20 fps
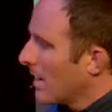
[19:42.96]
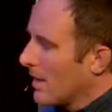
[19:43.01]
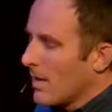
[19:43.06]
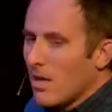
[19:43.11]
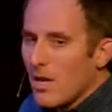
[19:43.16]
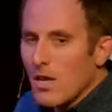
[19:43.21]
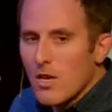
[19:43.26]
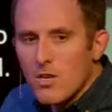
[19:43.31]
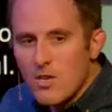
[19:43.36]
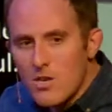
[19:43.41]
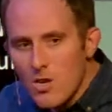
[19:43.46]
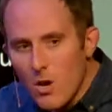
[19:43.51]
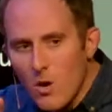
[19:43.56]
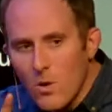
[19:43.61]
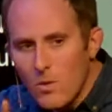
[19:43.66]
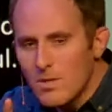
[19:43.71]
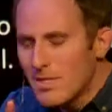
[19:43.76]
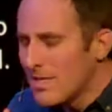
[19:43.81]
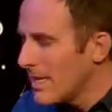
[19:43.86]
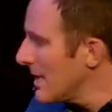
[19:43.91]
No
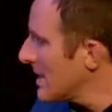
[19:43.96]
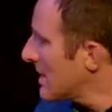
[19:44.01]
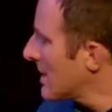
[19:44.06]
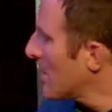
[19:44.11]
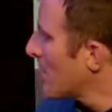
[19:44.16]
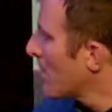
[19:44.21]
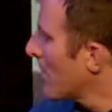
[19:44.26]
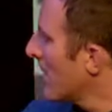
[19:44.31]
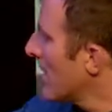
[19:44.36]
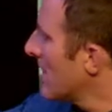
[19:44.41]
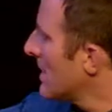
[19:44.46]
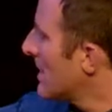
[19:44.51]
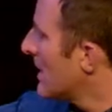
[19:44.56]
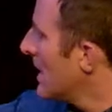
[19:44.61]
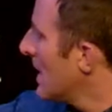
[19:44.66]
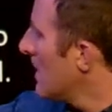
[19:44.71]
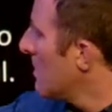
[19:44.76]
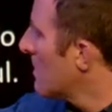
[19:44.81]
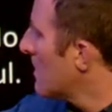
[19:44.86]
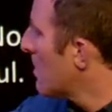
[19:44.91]
discipline
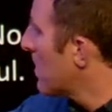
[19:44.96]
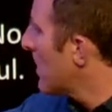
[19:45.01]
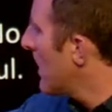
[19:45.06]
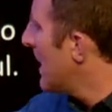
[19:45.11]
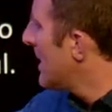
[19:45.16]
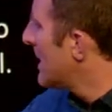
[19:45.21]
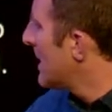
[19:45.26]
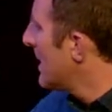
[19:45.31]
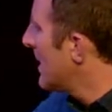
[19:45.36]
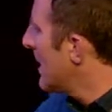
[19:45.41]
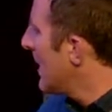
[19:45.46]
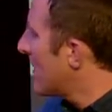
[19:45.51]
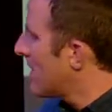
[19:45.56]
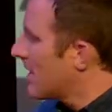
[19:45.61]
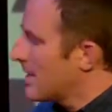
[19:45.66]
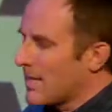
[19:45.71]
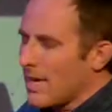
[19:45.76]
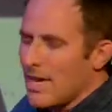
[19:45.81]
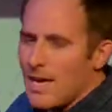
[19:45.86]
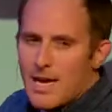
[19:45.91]
seems pleasant at the
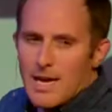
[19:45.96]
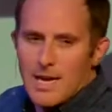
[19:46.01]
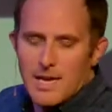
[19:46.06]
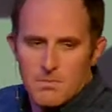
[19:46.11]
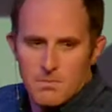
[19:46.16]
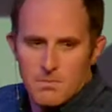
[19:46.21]
time.